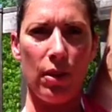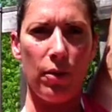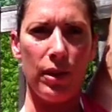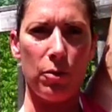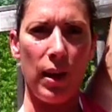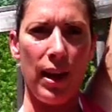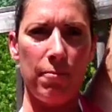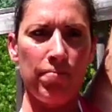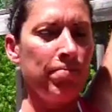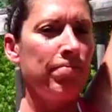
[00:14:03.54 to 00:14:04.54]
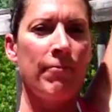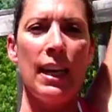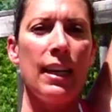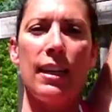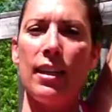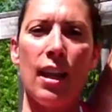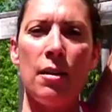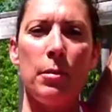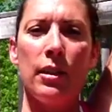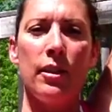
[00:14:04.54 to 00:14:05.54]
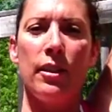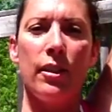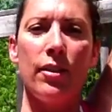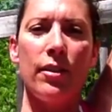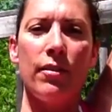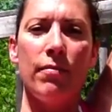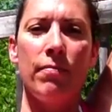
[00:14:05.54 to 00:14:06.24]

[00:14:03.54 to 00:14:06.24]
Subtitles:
to go this way? Not in a million years.